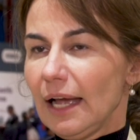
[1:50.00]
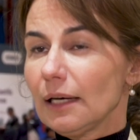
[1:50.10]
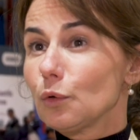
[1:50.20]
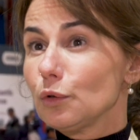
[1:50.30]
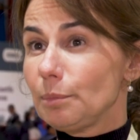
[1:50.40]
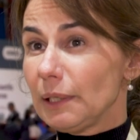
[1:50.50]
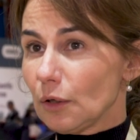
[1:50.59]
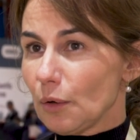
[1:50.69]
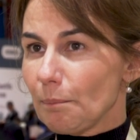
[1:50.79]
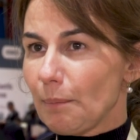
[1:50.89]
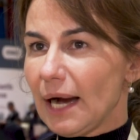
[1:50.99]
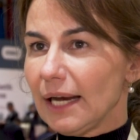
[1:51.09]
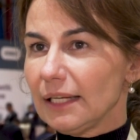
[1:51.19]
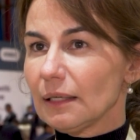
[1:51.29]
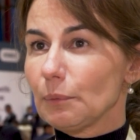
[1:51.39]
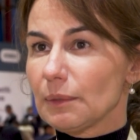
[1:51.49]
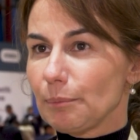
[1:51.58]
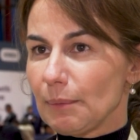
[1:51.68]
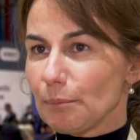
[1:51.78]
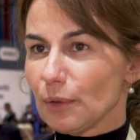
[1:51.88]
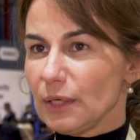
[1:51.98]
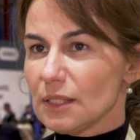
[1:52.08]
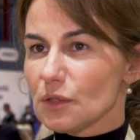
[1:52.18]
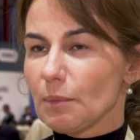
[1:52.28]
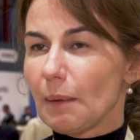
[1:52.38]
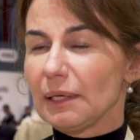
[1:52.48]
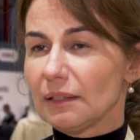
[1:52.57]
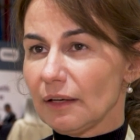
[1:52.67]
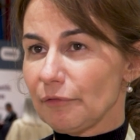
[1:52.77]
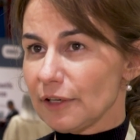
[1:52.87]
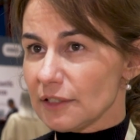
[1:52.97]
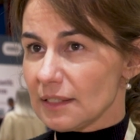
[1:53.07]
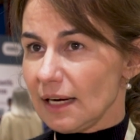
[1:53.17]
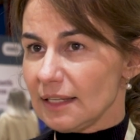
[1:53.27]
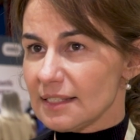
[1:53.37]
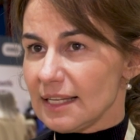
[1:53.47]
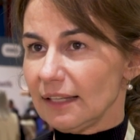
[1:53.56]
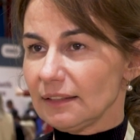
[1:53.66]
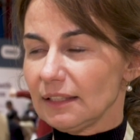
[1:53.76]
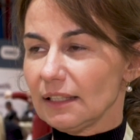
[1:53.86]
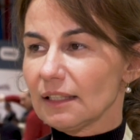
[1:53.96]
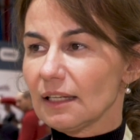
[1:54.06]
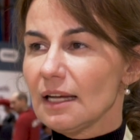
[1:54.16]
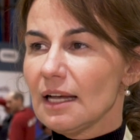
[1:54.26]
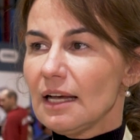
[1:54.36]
and could be combined with pembrolizumab in the first-line setting.